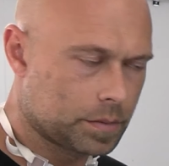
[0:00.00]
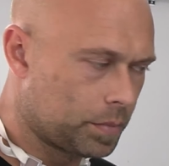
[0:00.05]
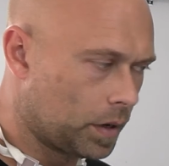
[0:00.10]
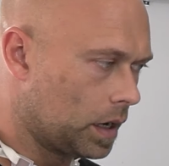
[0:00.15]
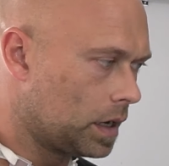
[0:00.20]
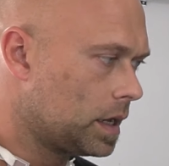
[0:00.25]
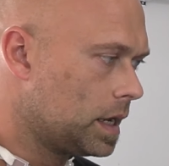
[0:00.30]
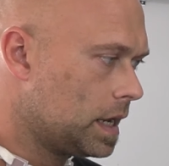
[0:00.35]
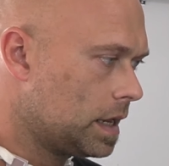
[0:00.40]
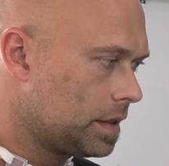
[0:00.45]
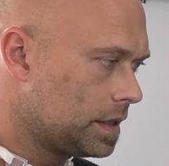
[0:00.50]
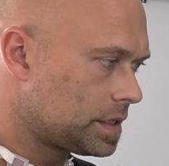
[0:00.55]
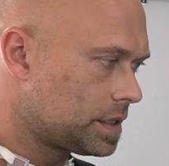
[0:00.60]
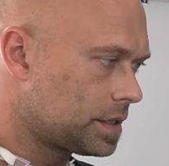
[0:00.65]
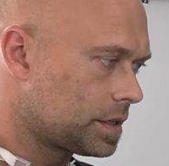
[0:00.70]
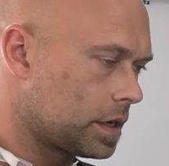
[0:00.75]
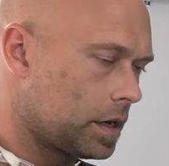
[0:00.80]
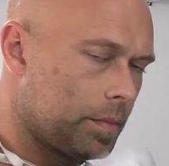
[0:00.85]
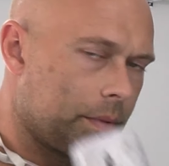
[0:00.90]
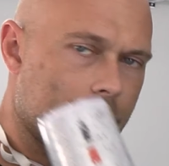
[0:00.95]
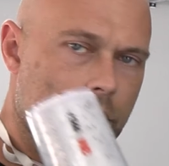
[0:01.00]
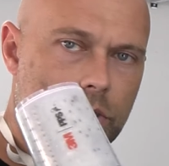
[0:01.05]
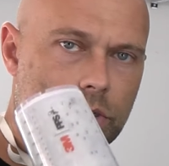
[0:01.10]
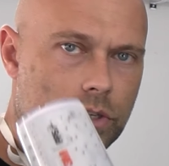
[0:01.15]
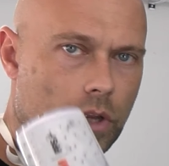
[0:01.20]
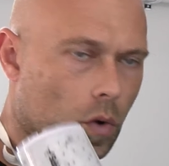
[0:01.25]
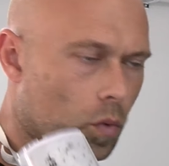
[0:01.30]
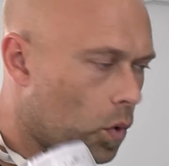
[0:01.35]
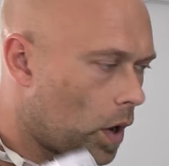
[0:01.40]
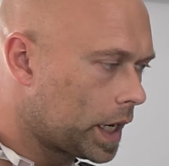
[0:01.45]
But this is gonna be just
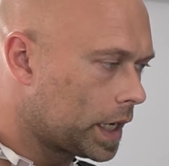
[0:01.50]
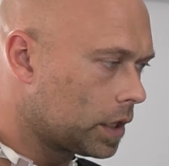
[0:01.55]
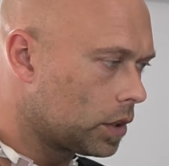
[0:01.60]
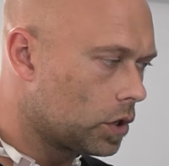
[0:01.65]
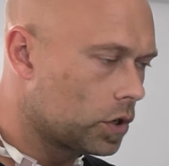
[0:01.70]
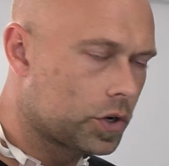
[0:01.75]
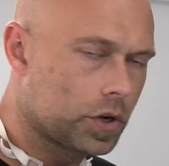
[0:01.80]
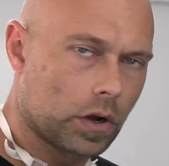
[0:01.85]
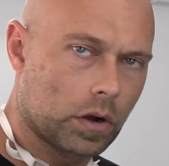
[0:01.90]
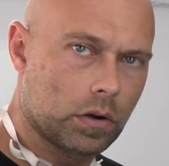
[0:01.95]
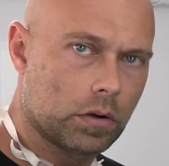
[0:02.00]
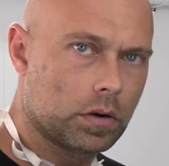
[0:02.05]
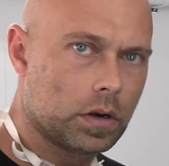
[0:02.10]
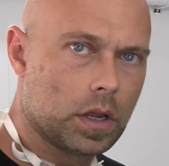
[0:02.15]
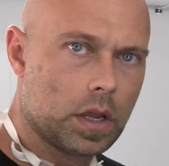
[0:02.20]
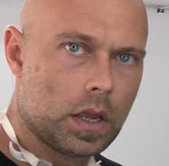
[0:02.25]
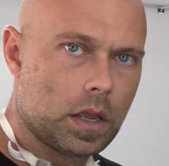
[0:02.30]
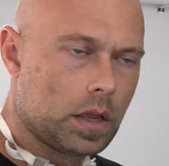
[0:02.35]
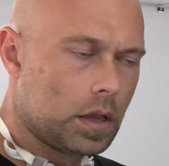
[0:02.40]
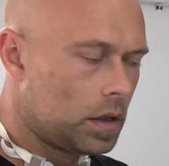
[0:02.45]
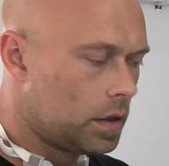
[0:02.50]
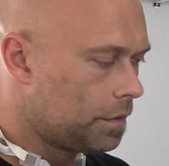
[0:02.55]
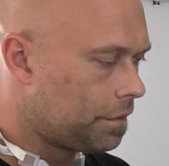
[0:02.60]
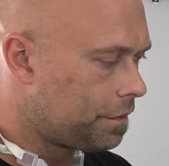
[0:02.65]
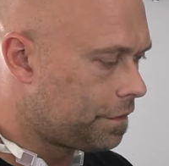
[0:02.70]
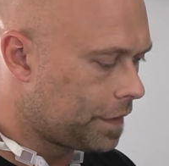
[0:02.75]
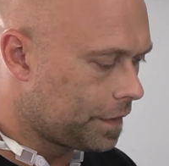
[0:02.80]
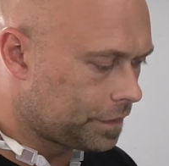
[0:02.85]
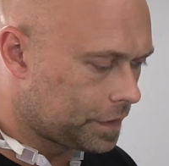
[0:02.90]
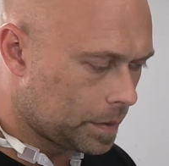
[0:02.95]
a regular coat
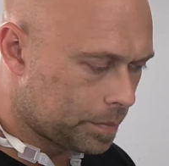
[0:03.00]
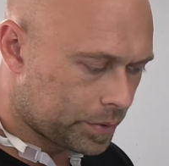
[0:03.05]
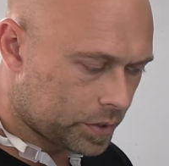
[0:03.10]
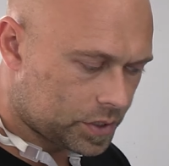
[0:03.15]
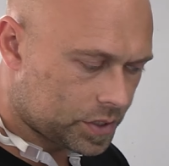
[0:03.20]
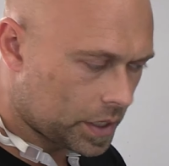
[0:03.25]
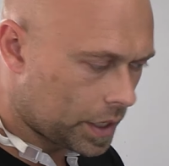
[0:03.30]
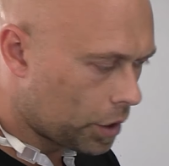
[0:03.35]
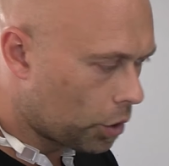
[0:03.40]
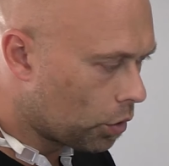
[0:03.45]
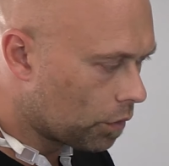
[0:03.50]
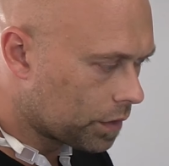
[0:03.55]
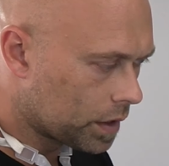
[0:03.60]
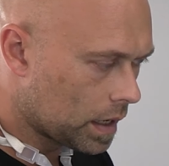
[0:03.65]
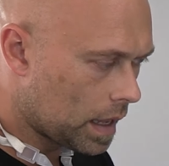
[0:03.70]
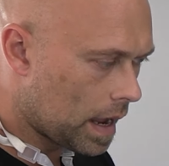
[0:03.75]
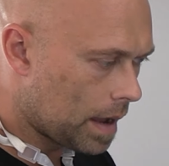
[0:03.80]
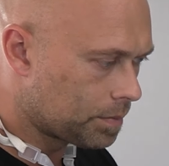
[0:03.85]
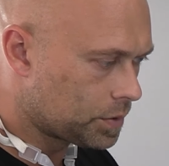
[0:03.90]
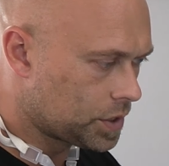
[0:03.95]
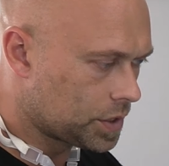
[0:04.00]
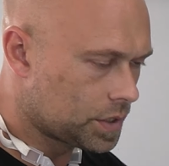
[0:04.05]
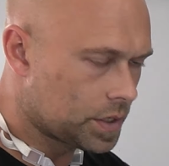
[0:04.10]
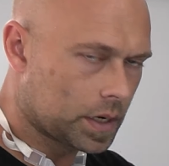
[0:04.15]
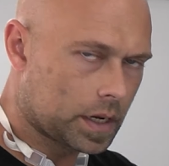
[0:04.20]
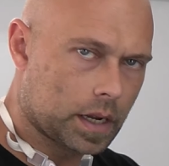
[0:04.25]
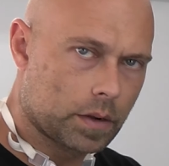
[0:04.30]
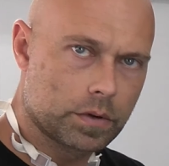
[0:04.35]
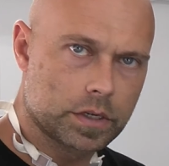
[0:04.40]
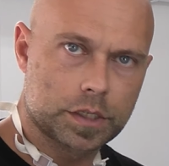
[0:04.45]
50% overlap, just
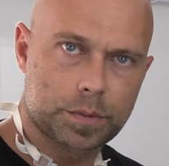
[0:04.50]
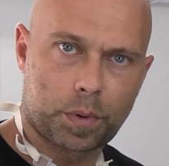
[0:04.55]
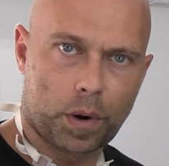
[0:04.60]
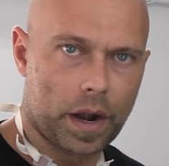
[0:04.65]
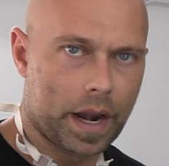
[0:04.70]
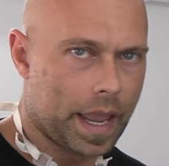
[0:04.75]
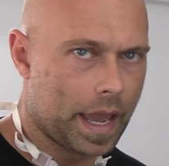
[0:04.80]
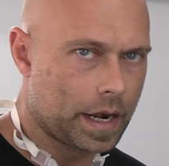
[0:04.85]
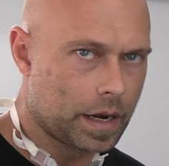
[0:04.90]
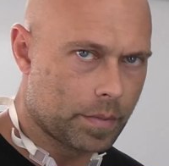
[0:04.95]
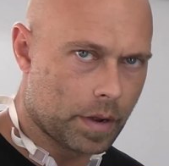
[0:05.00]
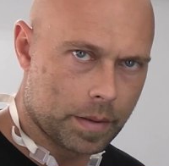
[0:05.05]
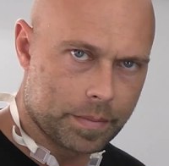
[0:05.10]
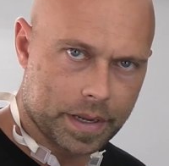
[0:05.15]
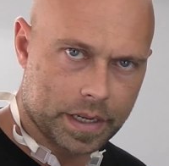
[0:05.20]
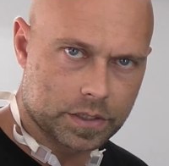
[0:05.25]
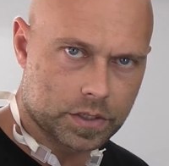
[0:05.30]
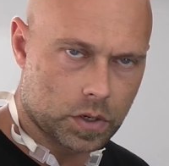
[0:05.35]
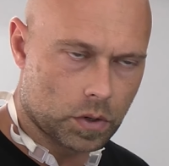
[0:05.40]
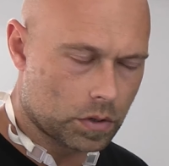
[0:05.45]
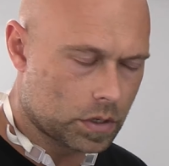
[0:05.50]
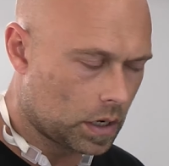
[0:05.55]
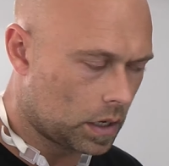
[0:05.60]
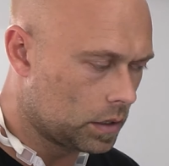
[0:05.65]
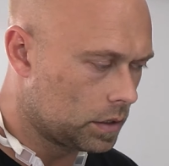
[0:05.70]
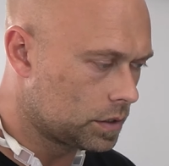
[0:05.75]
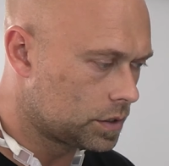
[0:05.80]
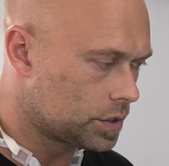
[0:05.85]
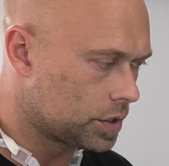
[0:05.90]
like I would spray any of my base coat colors.